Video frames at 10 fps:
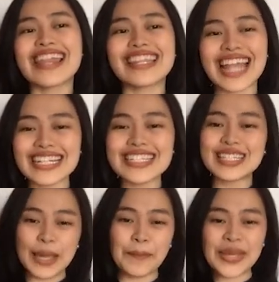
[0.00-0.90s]
The next
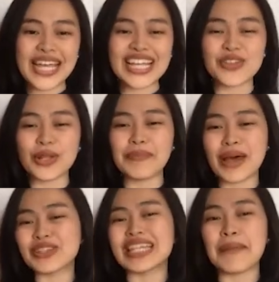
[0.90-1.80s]
step is all
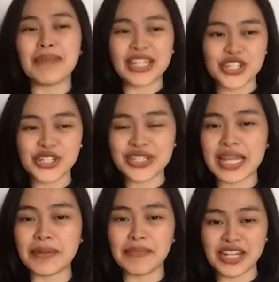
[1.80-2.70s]
about dimensions
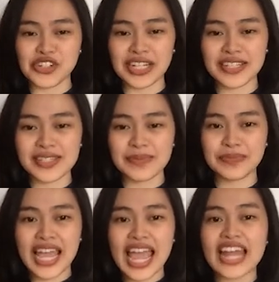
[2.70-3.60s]
and metrics.
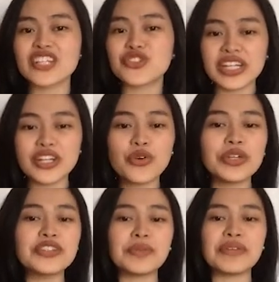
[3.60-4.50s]
And it's really
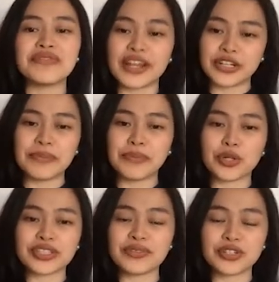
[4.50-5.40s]
going to be very
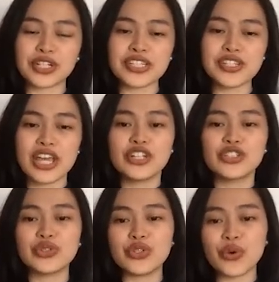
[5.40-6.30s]
important for us
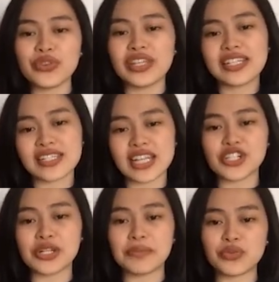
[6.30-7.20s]
to know the
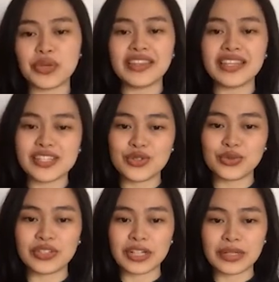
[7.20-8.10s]
distinction between these
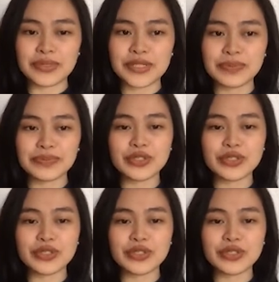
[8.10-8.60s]
two terms.